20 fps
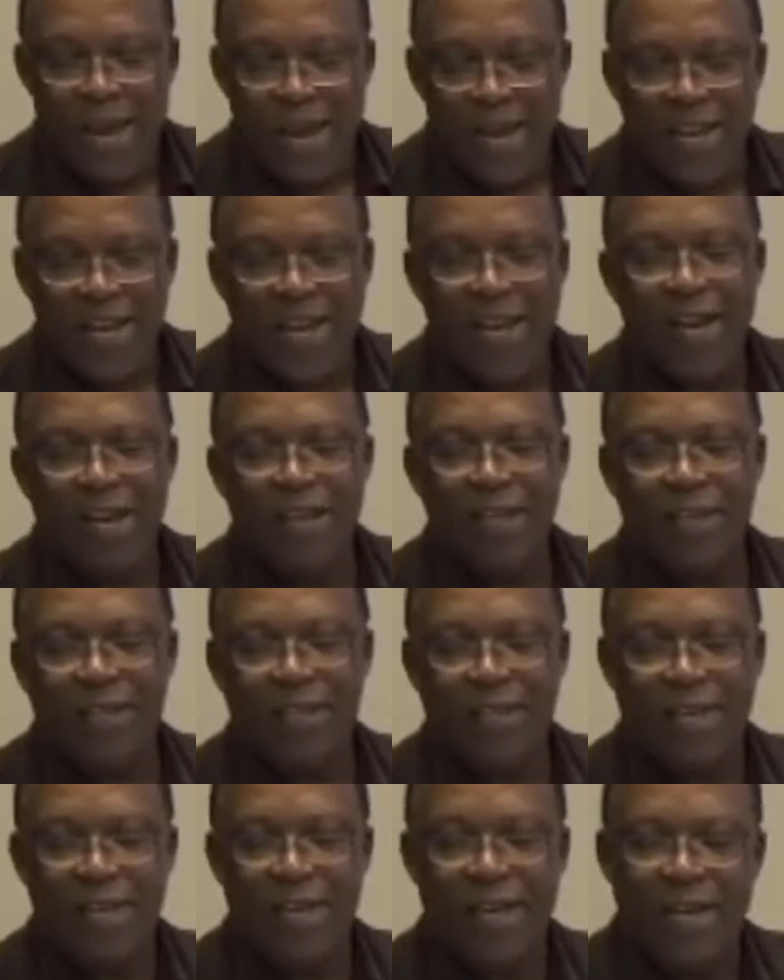And here it
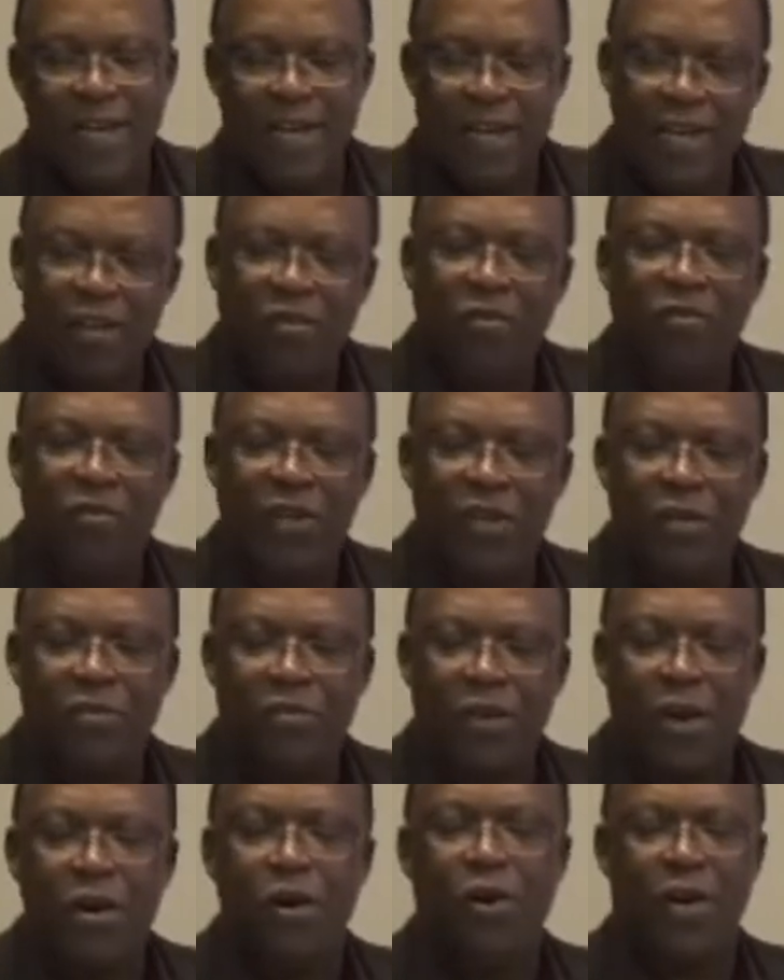is in a field
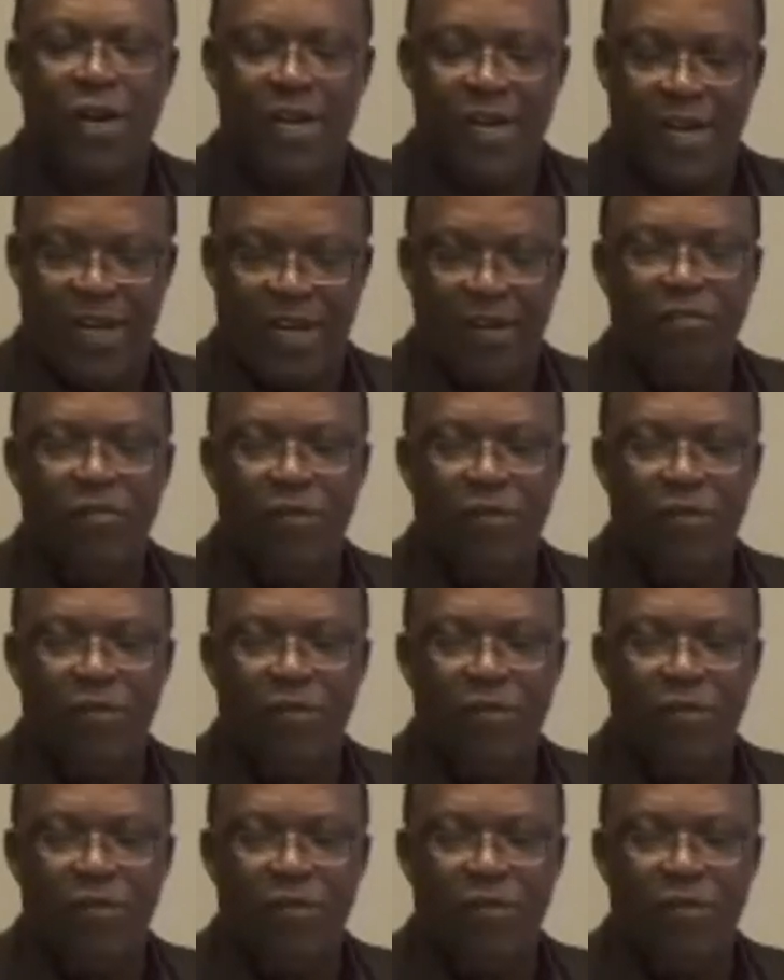recording.